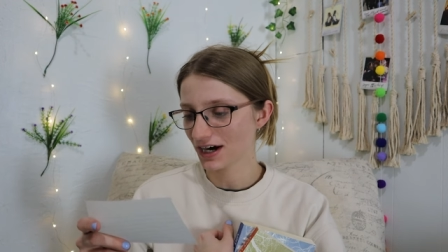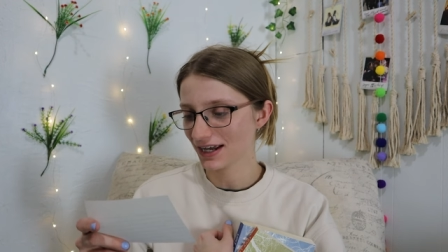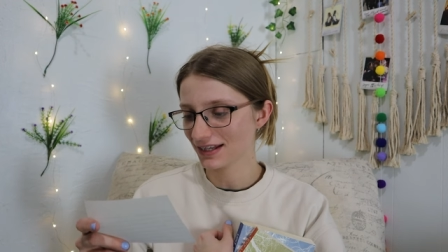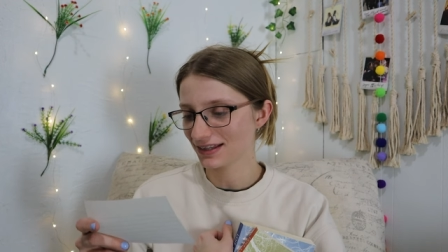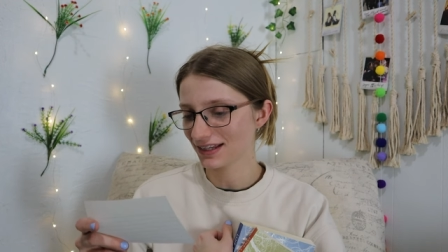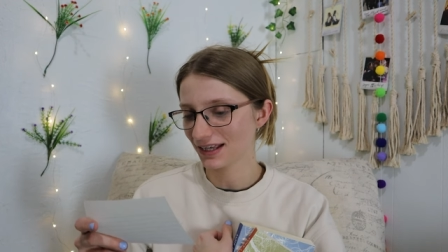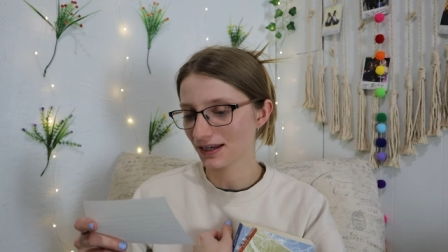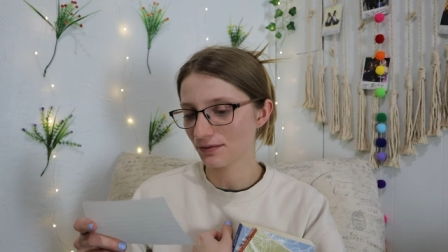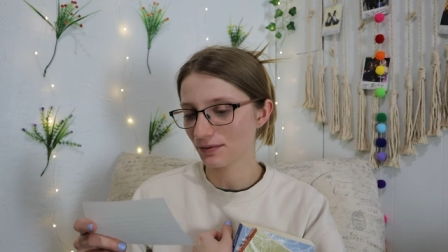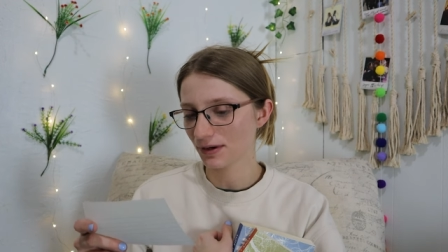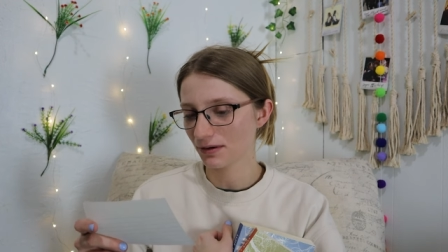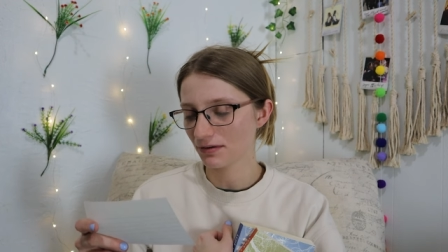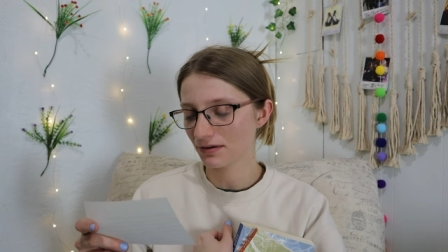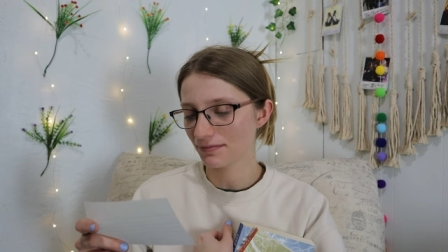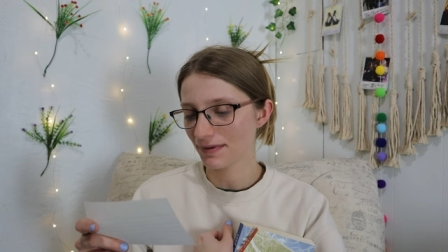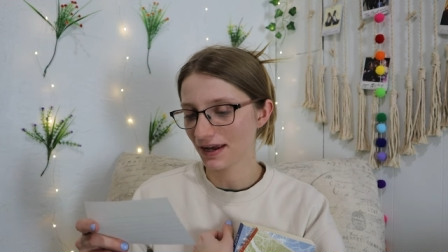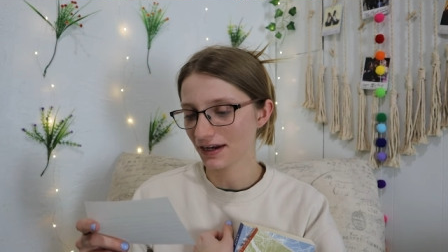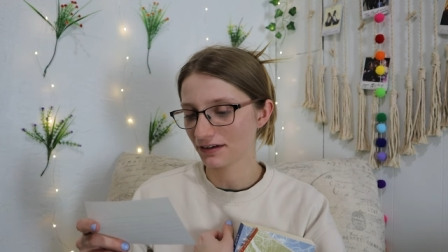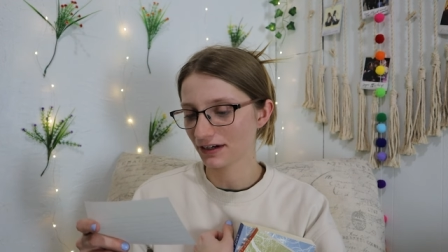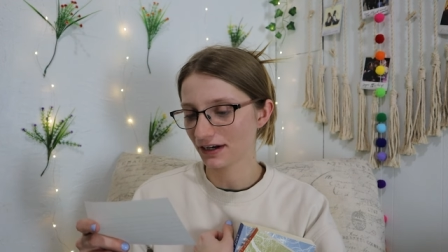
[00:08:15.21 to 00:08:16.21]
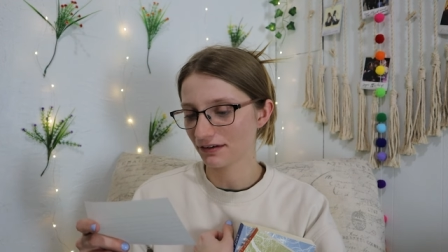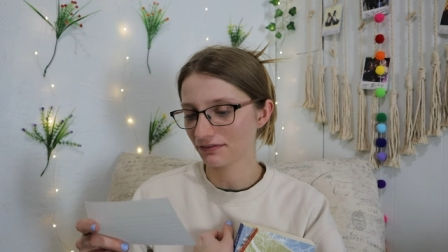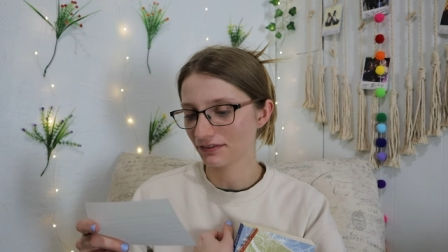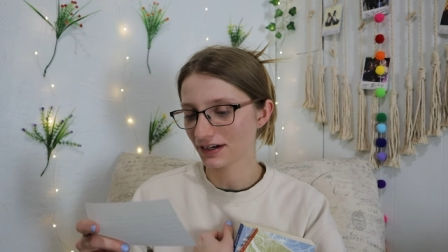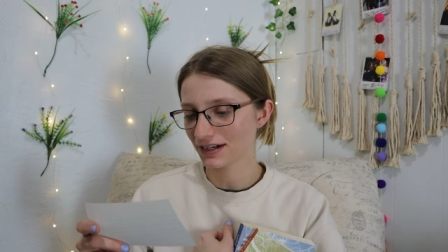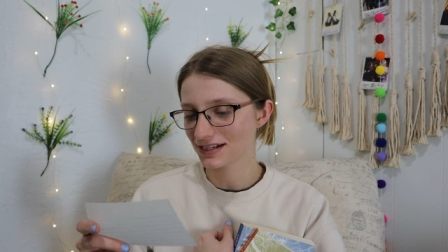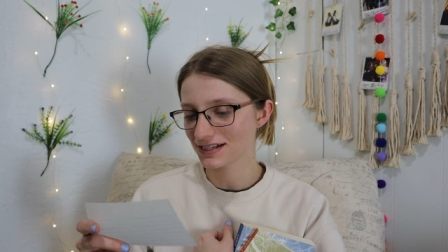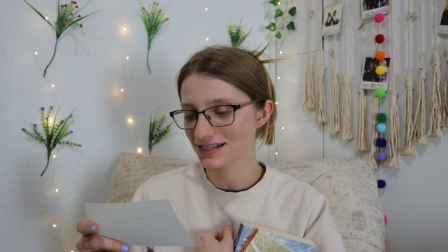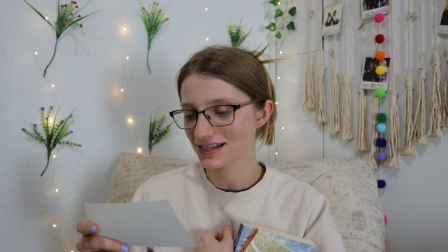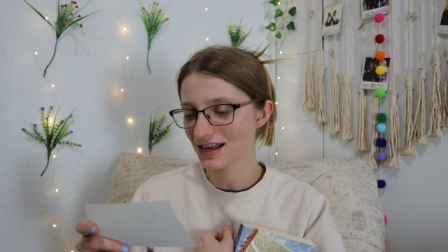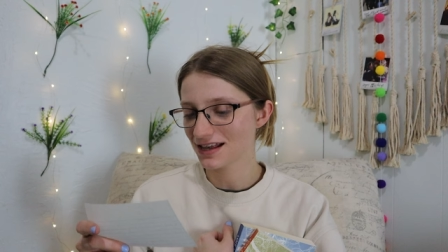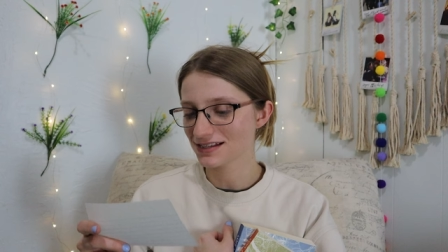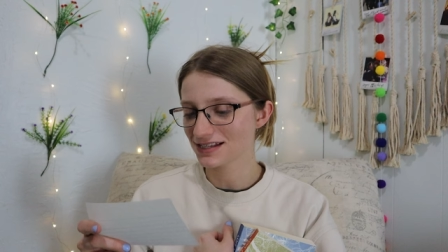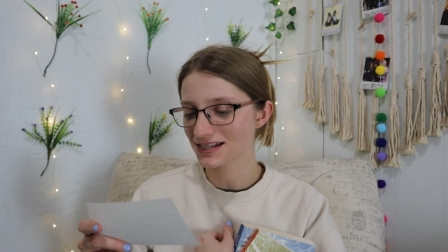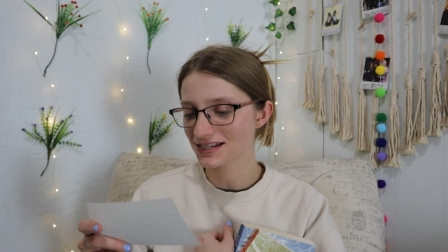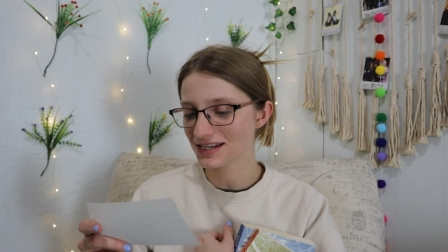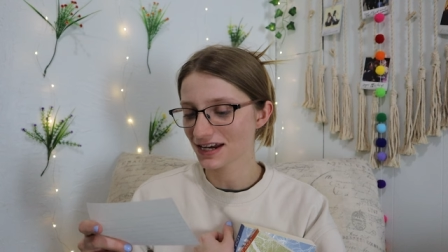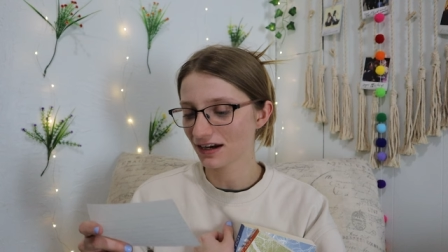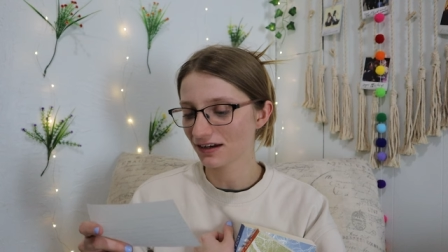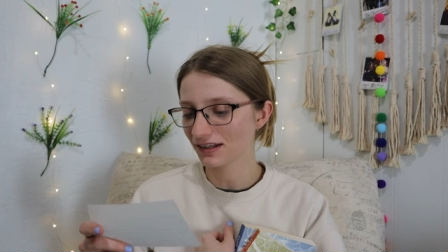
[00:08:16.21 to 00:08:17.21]
I think we would make great friends.
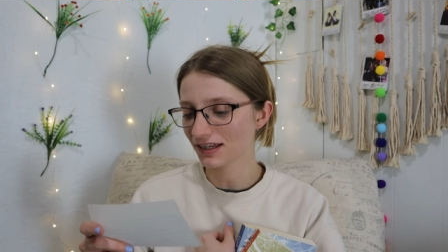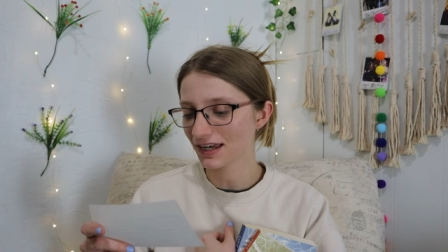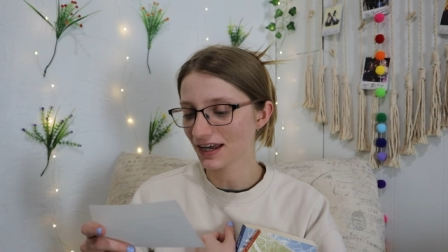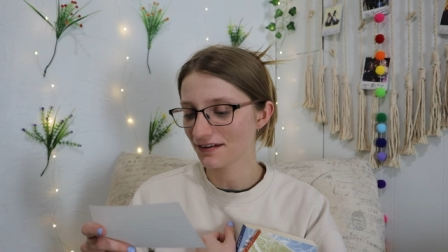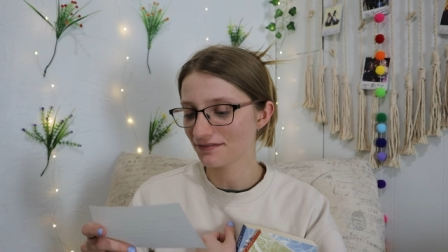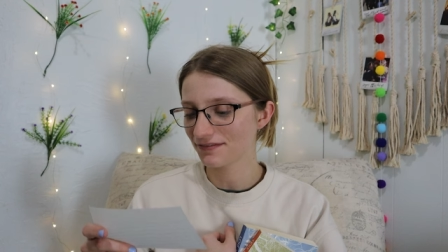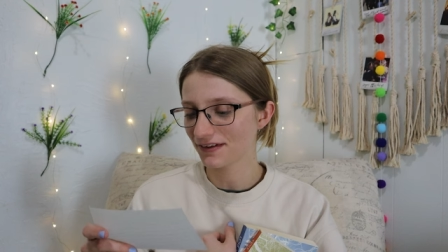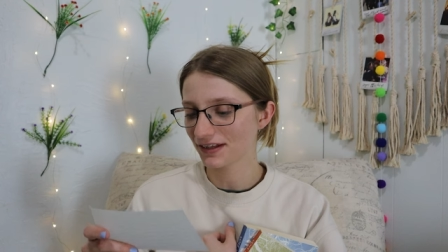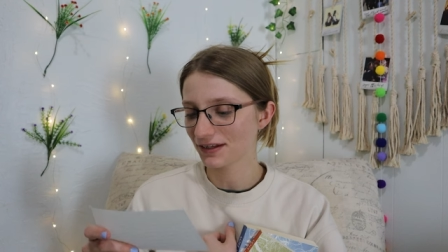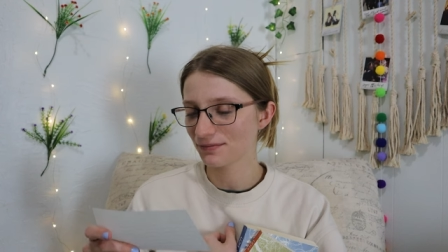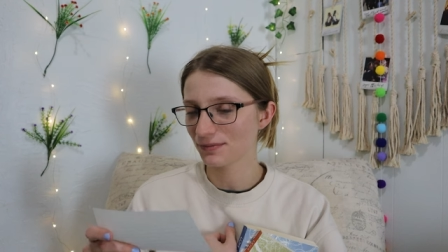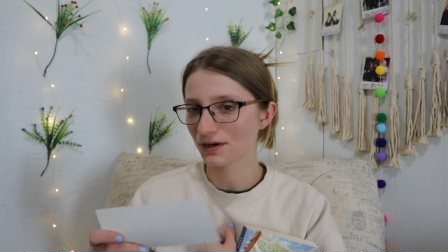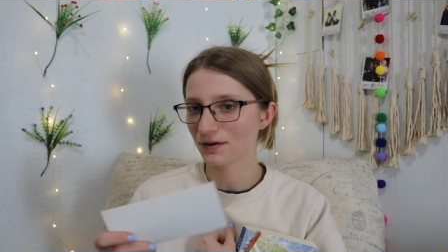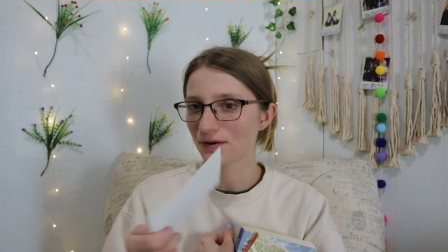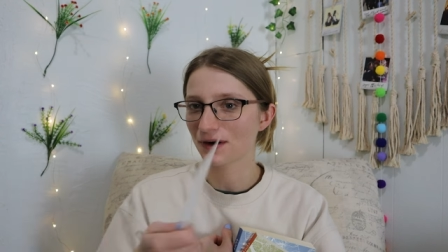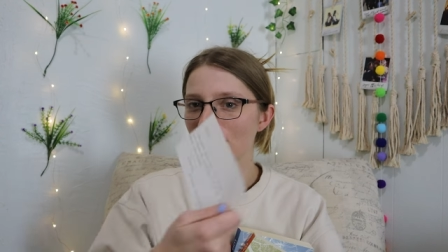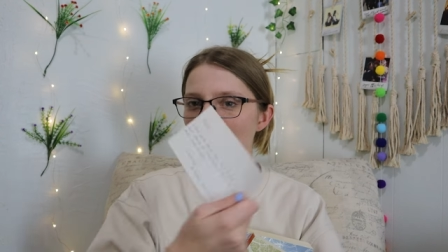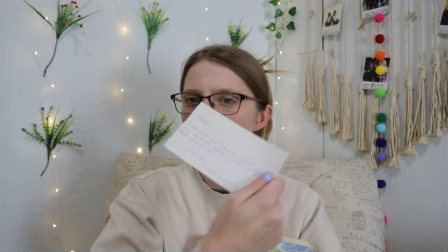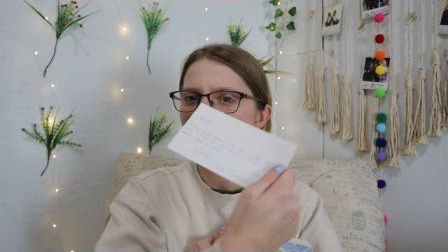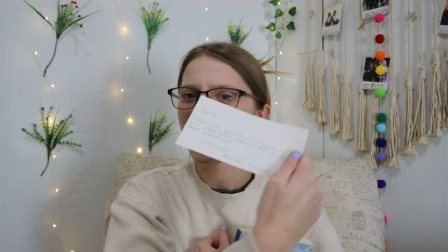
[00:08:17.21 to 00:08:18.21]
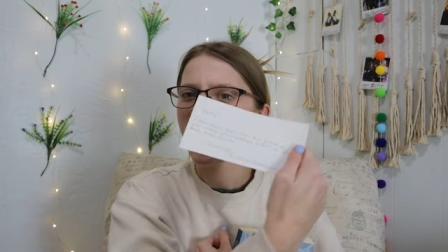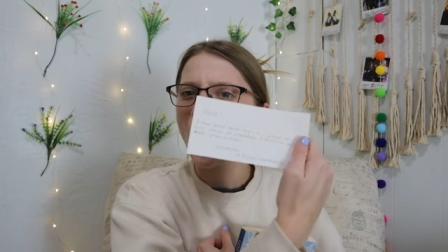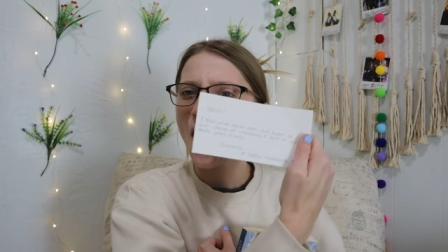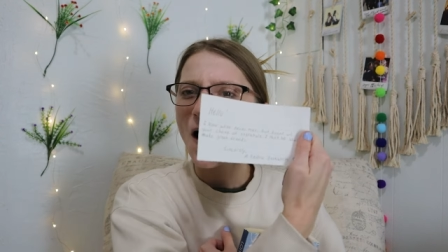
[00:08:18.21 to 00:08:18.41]
Sincerely, a fellow bookworm.